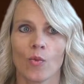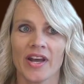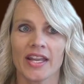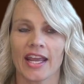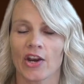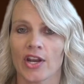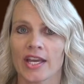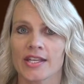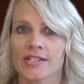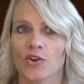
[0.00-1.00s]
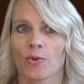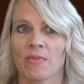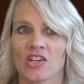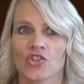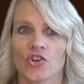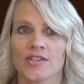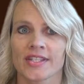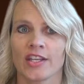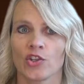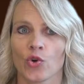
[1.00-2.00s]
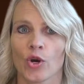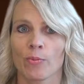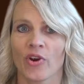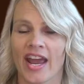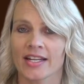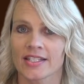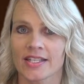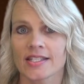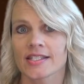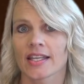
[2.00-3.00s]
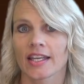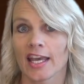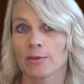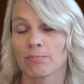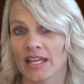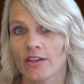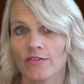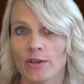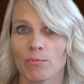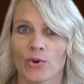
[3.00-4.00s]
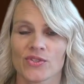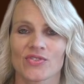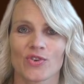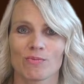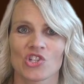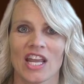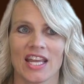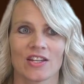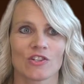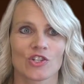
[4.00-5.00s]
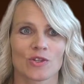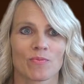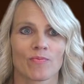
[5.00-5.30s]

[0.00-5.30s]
What areas or measures in your practice can benefit most from change?